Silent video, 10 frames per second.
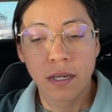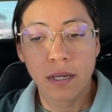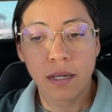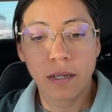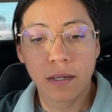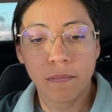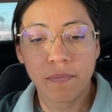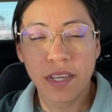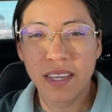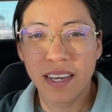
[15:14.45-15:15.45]
And
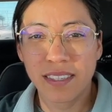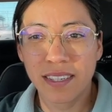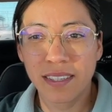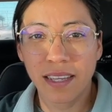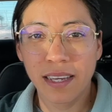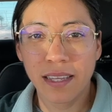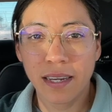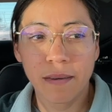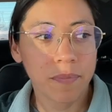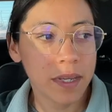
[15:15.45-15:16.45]
yeah, I didn't like
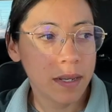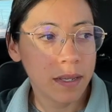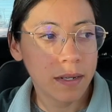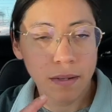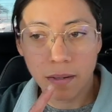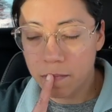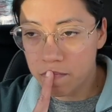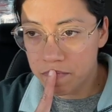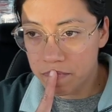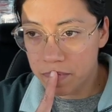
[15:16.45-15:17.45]
that. And,
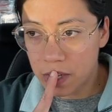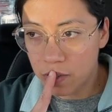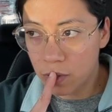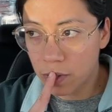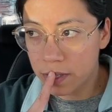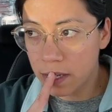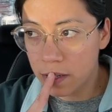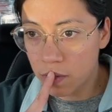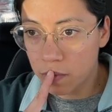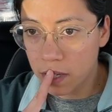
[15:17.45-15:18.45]
you know, towards the end of
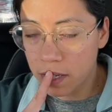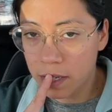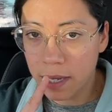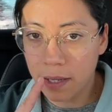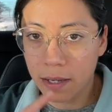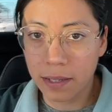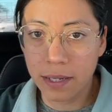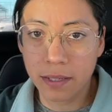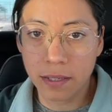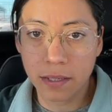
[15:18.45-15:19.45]
the run, I got
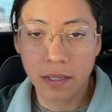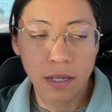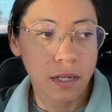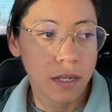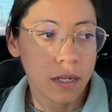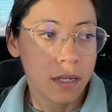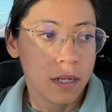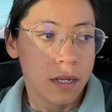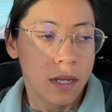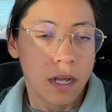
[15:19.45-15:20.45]
like a
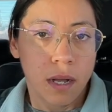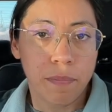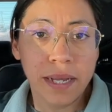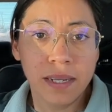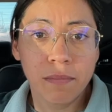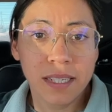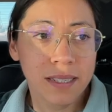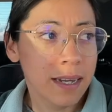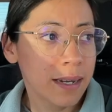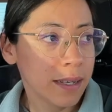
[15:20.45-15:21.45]
pain in my
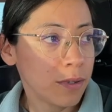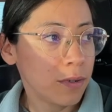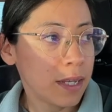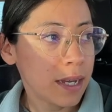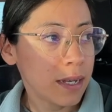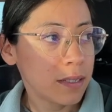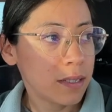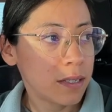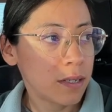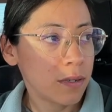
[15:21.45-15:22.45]
side, like a little
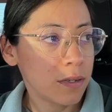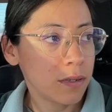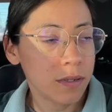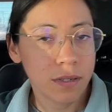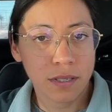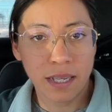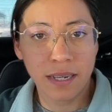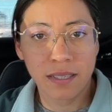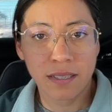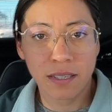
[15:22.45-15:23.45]
gas or
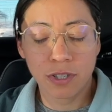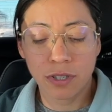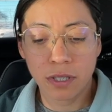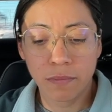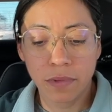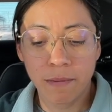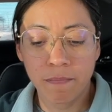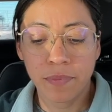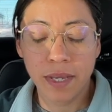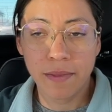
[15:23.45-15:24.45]
side stitch or something.
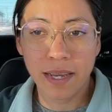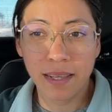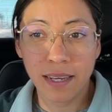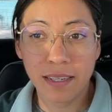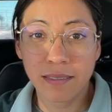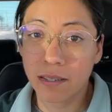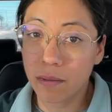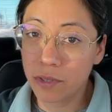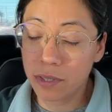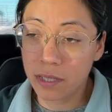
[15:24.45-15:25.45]
And that lasted
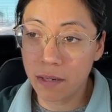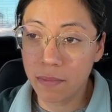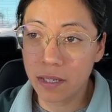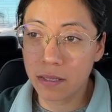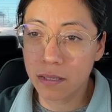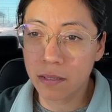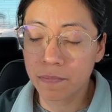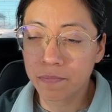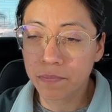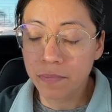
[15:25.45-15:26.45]
almost 10 minutes.
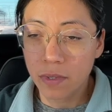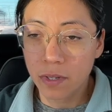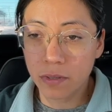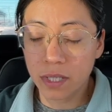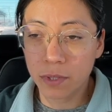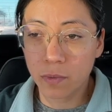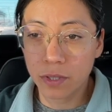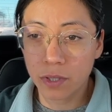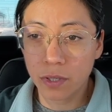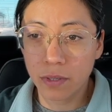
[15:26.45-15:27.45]
You know, I was able to run
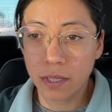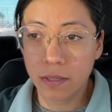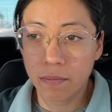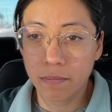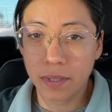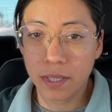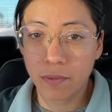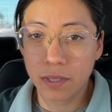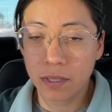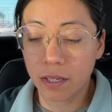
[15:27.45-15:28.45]
through it, but it
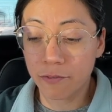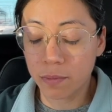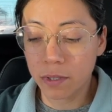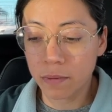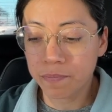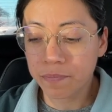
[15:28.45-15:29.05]
wasn't comfortable.